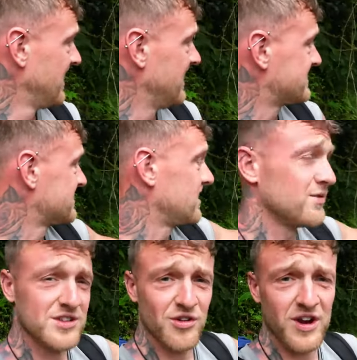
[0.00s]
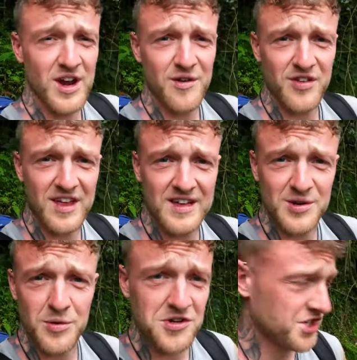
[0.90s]
He says he used the creek over there
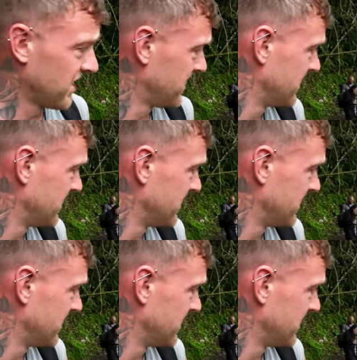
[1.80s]
to wash.